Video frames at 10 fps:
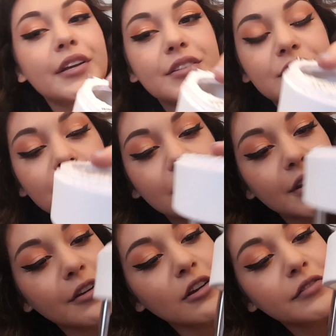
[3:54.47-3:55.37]
it gets to
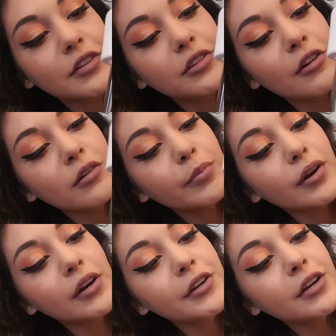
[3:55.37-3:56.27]
cutting off the long
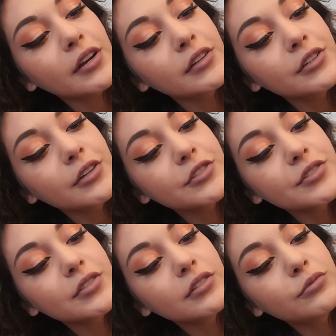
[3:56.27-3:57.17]
part, you're kind of
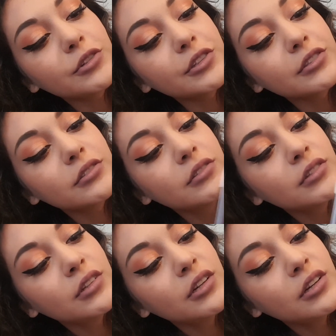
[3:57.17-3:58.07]
just gonna want
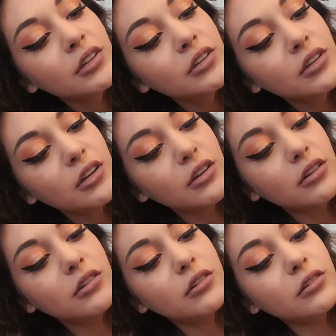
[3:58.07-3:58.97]
to
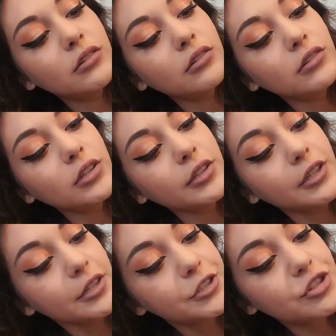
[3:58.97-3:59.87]

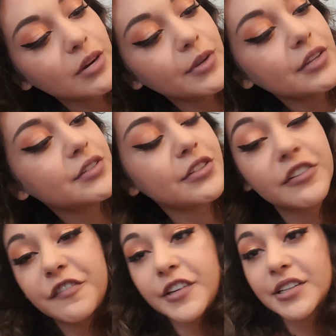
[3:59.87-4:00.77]
trim it until
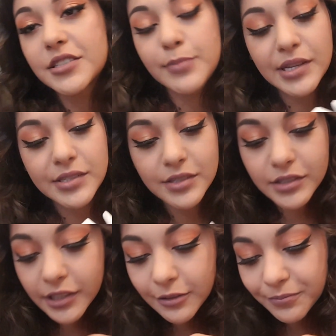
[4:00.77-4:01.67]
it fits,
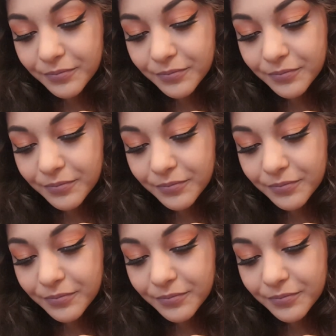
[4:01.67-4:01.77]
basically,